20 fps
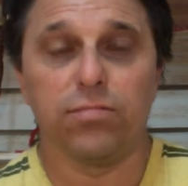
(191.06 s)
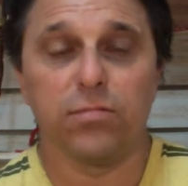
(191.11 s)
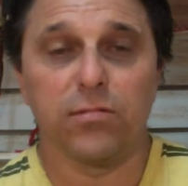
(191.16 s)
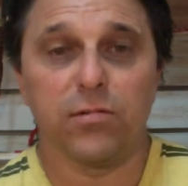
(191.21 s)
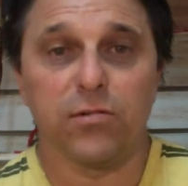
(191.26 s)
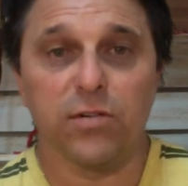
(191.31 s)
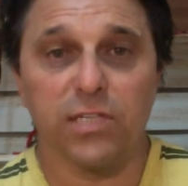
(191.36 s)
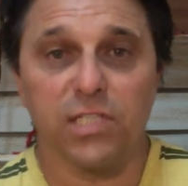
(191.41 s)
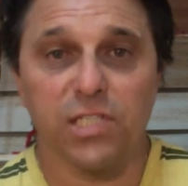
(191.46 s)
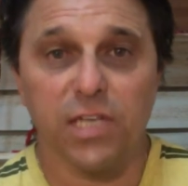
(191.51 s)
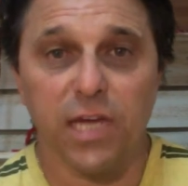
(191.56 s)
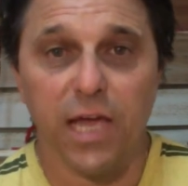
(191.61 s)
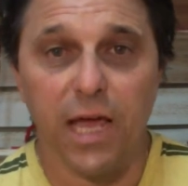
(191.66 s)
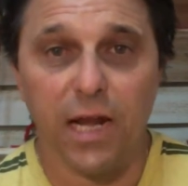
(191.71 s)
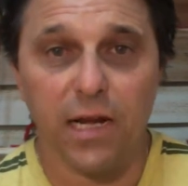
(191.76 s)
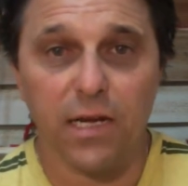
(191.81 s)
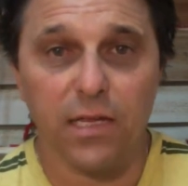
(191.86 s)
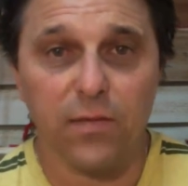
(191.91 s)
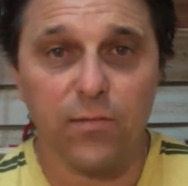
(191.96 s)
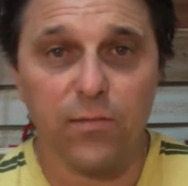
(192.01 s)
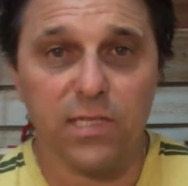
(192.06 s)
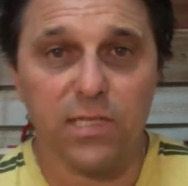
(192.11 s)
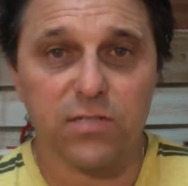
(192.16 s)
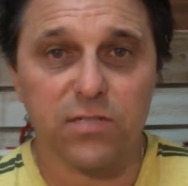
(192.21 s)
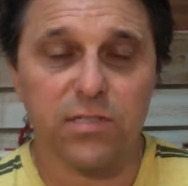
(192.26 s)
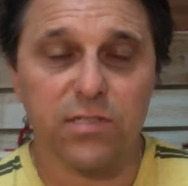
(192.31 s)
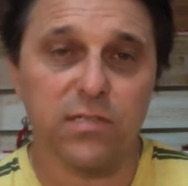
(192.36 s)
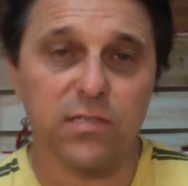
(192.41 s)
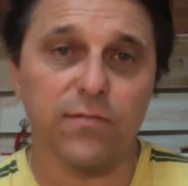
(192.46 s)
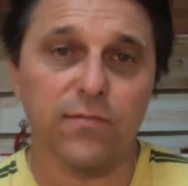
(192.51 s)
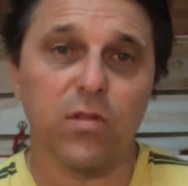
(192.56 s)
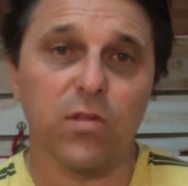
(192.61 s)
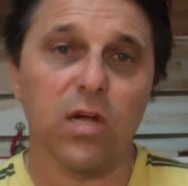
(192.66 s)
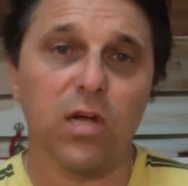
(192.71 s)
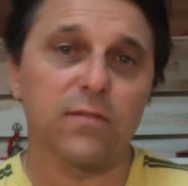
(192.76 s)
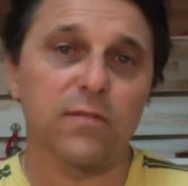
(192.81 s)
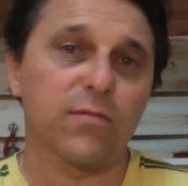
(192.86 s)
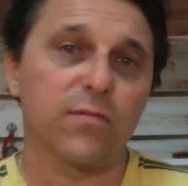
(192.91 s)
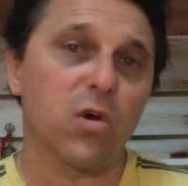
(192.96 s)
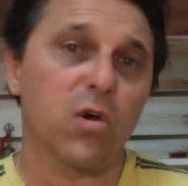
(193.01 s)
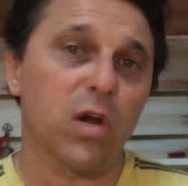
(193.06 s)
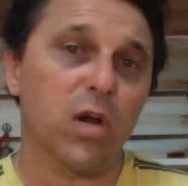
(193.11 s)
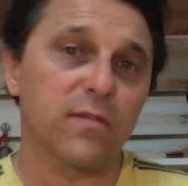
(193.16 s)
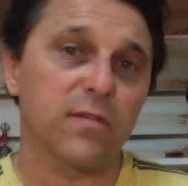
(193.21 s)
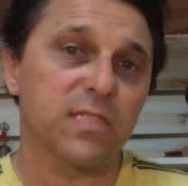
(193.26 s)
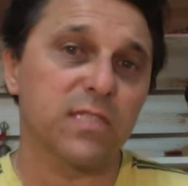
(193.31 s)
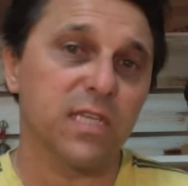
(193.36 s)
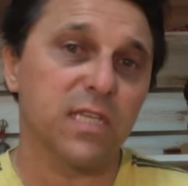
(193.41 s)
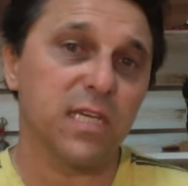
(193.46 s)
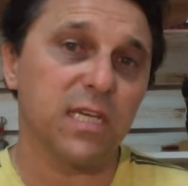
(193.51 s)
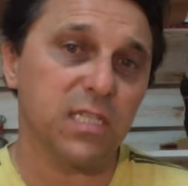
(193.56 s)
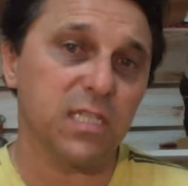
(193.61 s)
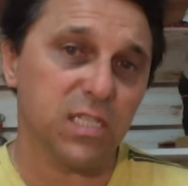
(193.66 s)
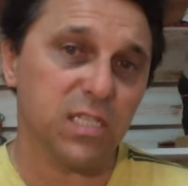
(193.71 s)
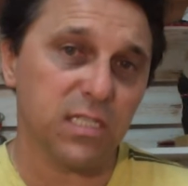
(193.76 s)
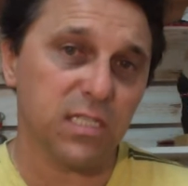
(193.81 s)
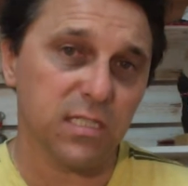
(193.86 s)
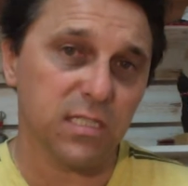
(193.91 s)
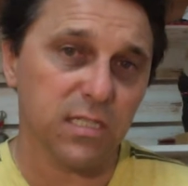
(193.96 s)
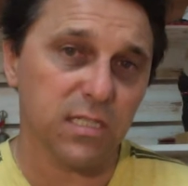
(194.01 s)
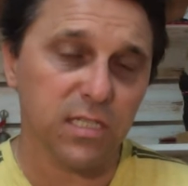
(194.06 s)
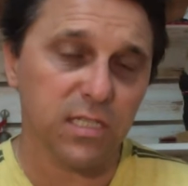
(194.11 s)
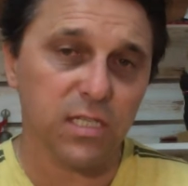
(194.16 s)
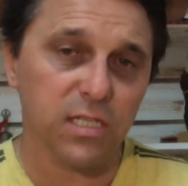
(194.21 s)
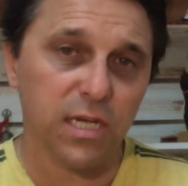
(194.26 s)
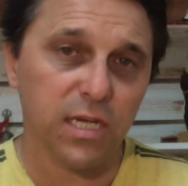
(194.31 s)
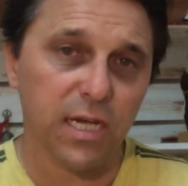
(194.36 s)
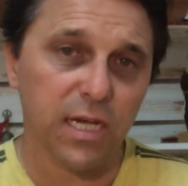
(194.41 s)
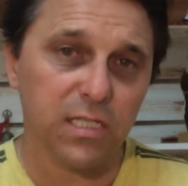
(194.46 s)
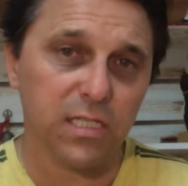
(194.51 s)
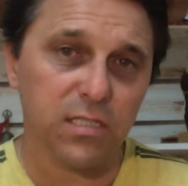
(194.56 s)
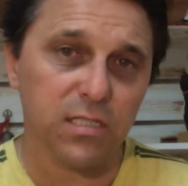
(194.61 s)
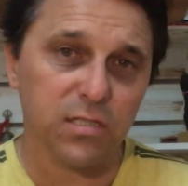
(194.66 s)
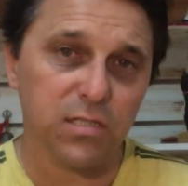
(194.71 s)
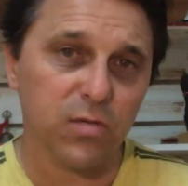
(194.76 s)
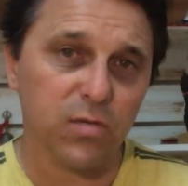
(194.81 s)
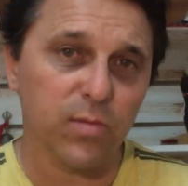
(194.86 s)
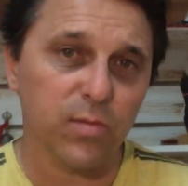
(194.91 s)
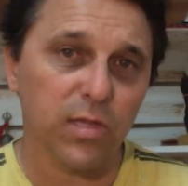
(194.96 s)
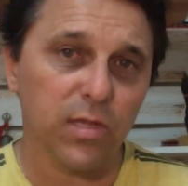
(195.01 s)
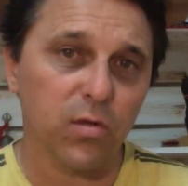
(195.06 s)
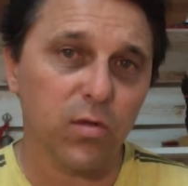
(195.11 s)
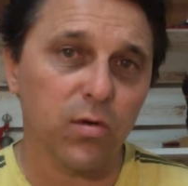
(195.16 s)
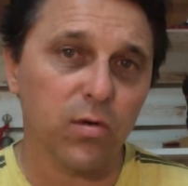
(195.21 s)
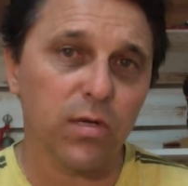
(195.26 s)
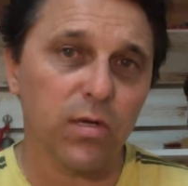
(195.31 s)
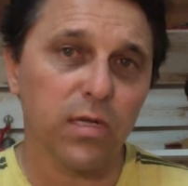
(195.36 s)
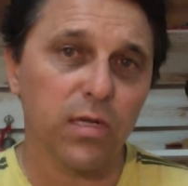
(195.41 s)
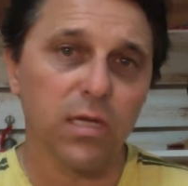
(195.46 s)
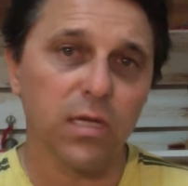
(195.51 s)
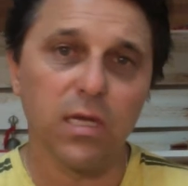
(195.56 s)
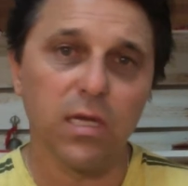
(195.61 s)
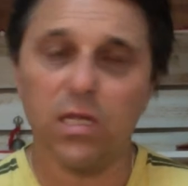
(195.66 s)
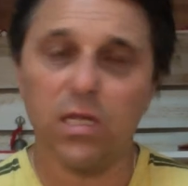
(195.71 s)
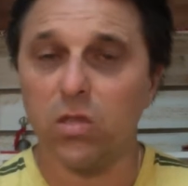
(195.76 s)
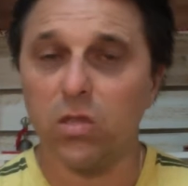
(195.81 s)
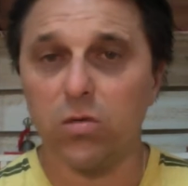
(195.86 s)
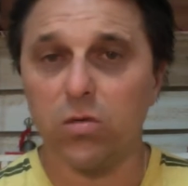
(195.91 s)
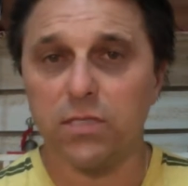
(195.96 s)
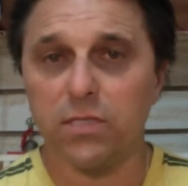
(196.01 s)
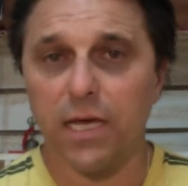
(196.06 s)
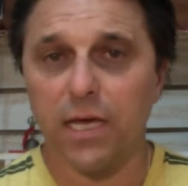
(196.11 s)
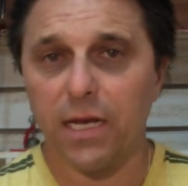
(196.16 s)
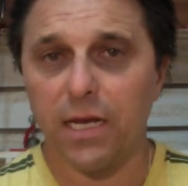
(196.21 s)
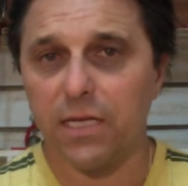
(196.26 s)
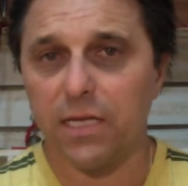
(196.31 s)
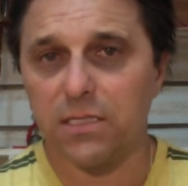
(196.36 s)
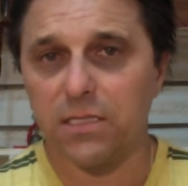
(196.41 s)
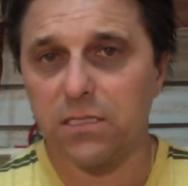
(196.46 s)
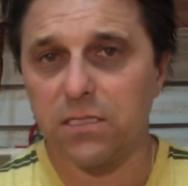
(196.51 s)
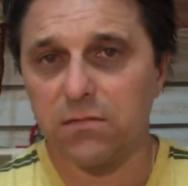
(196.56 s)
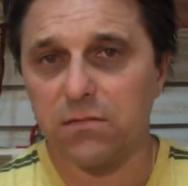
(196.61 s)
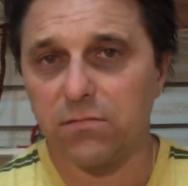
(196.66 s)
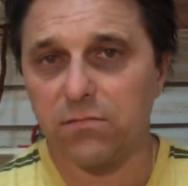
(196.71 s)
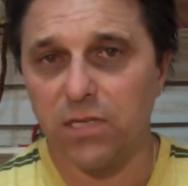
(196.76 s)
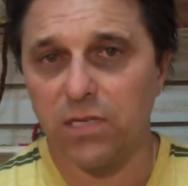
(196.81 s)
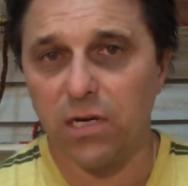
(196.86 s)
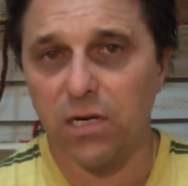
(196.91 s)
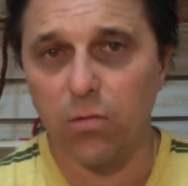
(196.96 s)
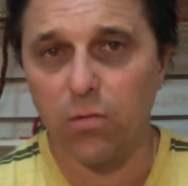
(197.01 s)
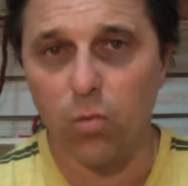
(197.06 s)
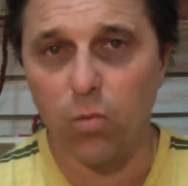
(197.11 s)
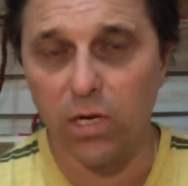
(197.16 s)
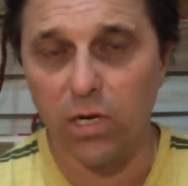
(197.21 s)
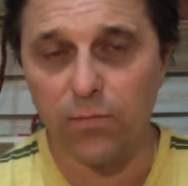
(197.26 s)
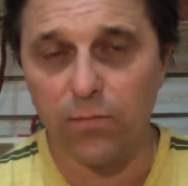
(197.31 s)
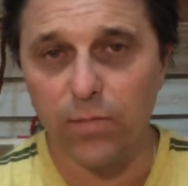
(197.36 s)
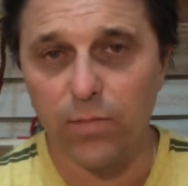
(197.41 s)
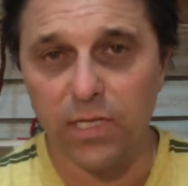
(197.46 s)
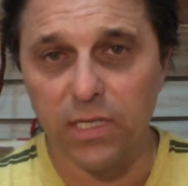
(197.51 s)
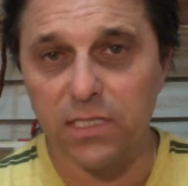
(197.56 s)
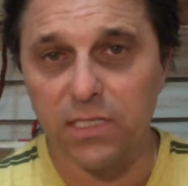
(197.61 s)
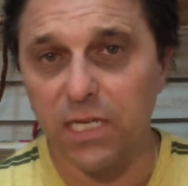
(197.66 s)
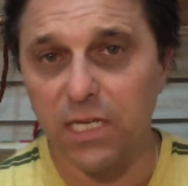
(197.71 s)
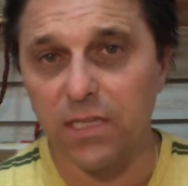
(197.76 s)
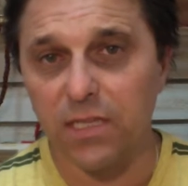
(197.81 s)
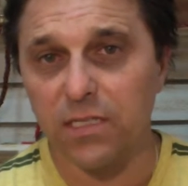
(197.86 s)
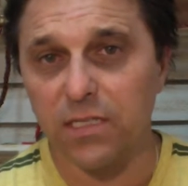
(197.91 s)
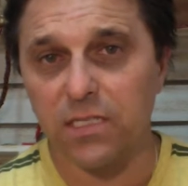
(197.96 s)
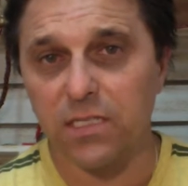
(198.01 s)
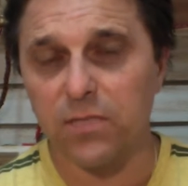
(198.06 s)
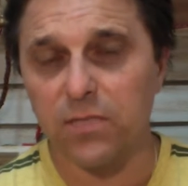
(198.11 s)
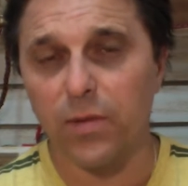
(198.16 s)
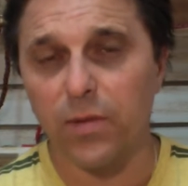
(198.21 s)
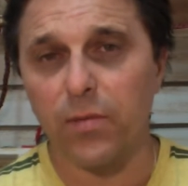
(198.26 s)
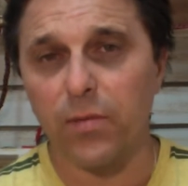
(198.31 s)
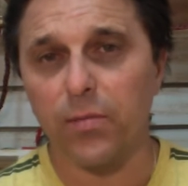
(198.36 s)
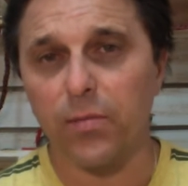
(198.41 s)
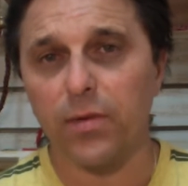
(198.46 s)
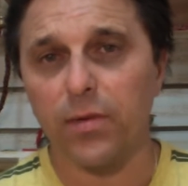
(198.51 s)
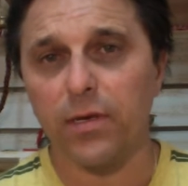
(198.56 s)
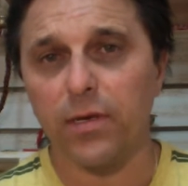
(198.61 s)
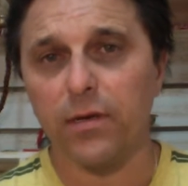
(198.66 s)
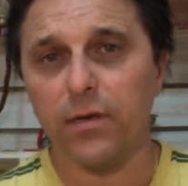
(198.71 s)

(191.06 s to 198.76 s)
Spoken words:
Christianity, mysteries of life, Christ's teachings, initiations could be looked at as, one big death and dismemberment.